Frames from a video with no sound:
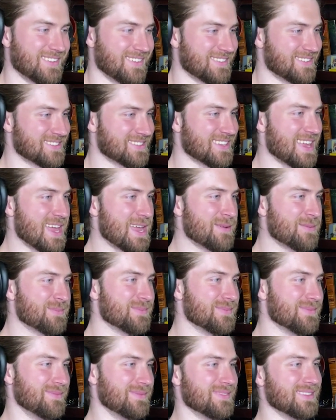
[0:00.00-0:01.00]
This game
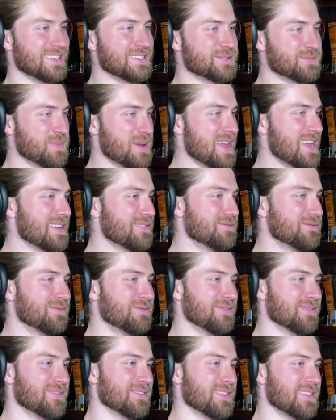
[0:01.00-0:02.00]
is made
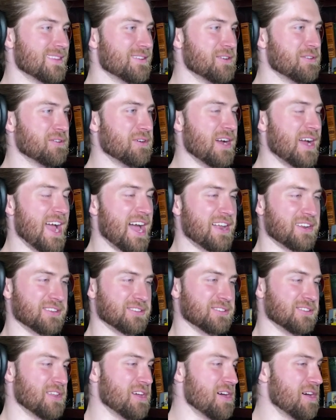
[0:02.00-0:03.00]
out of
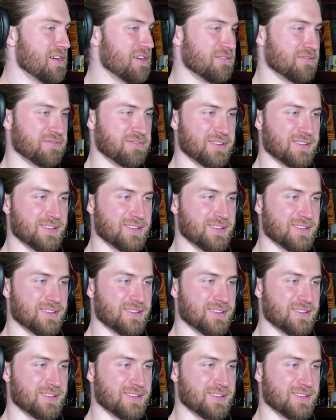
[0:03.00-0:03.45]
love.